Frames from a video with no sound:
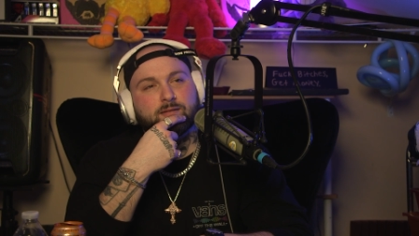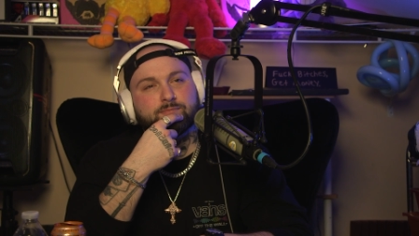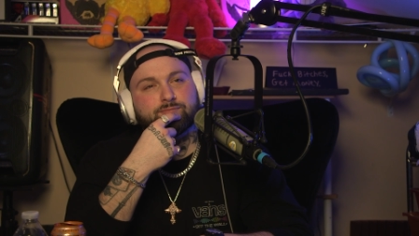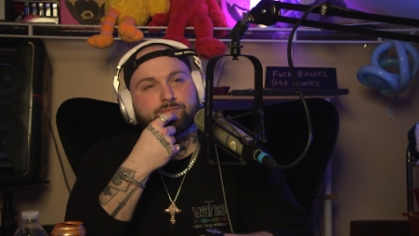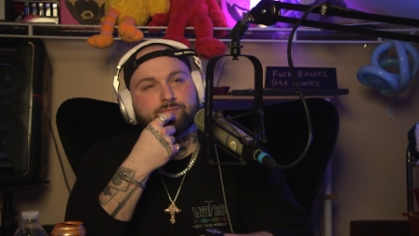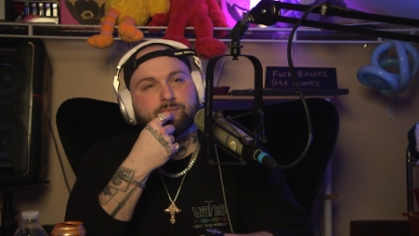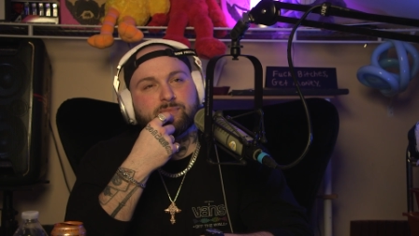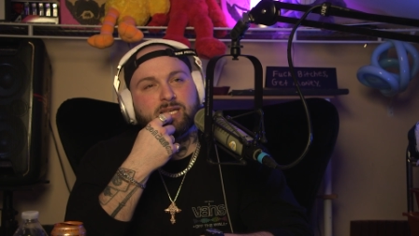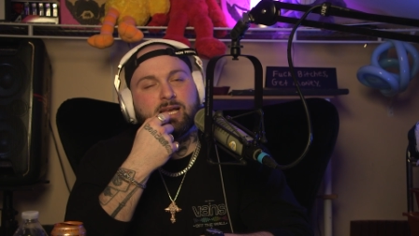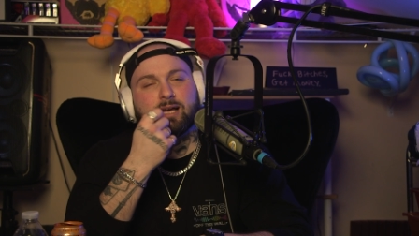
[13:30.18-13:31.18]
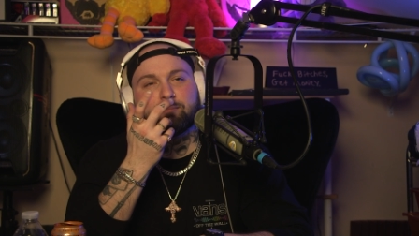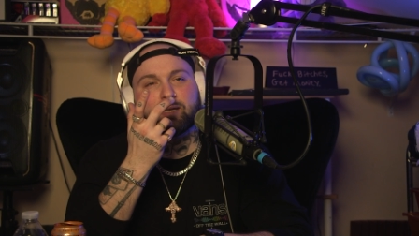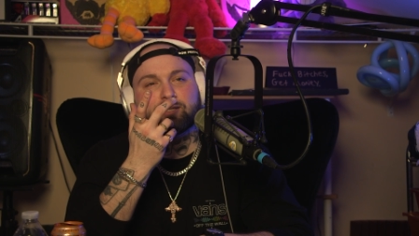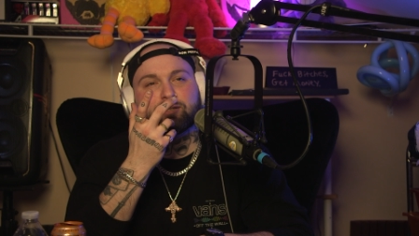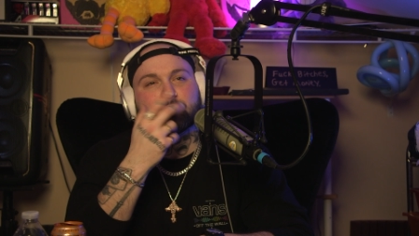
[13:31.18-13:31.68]
Hmm. I'm
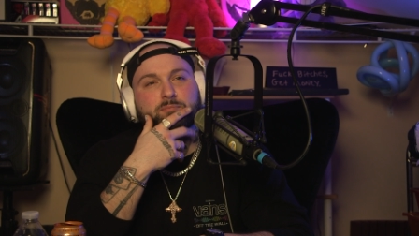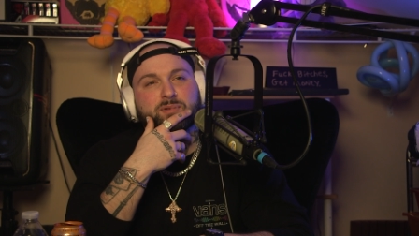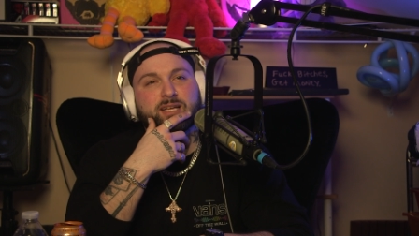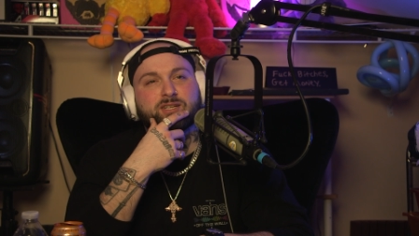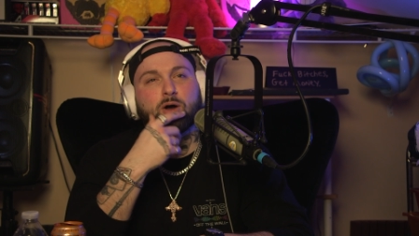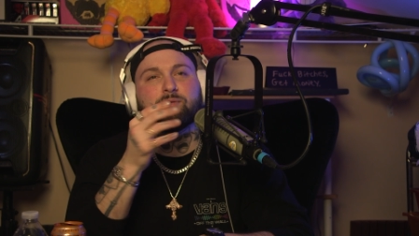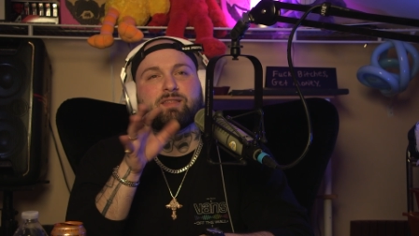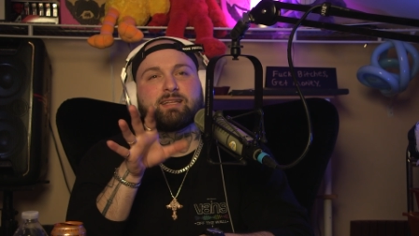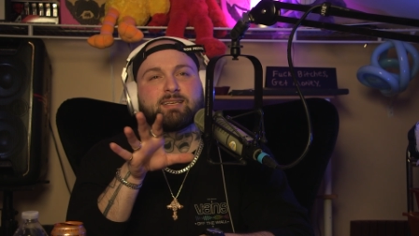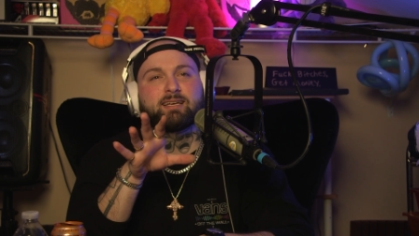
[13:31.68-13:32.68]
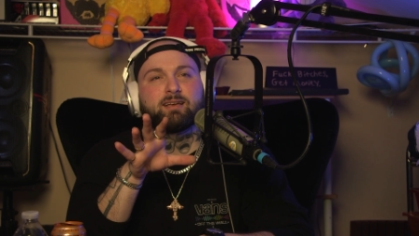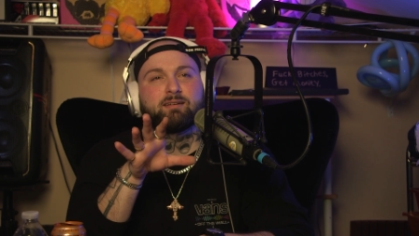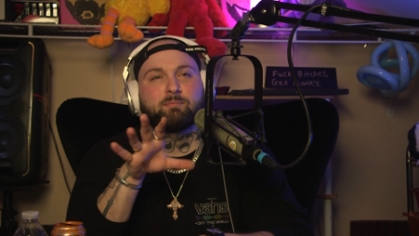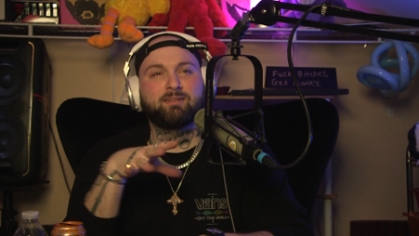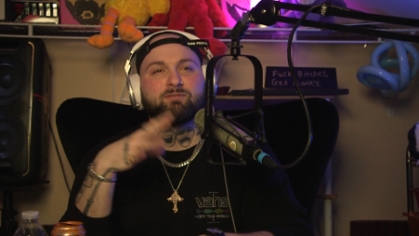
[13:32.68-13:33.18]
not sure. But it, oh, that's like
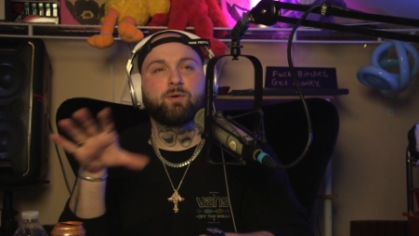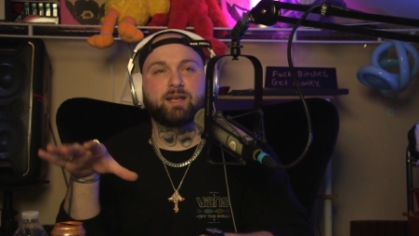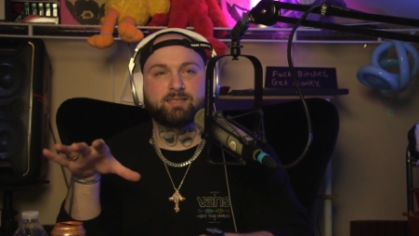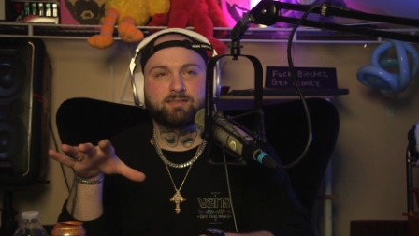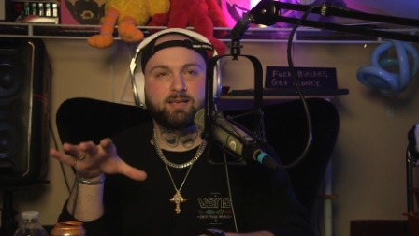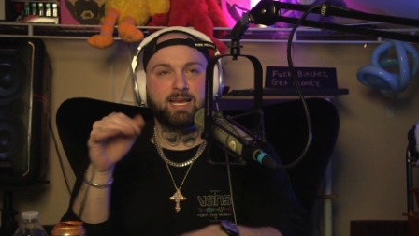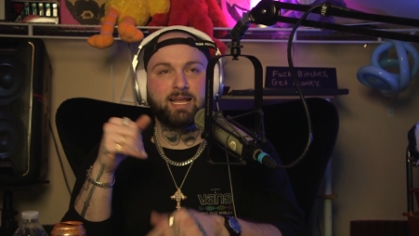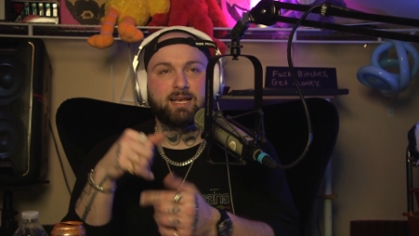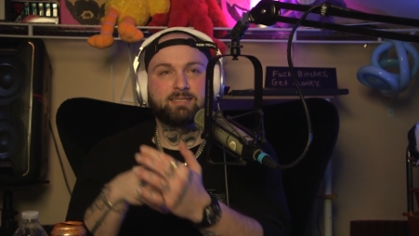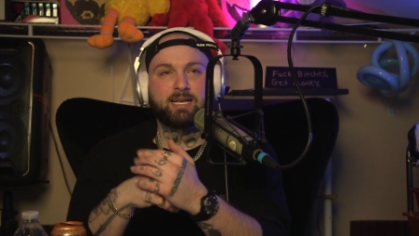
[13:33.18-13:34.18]
my voice, I guess.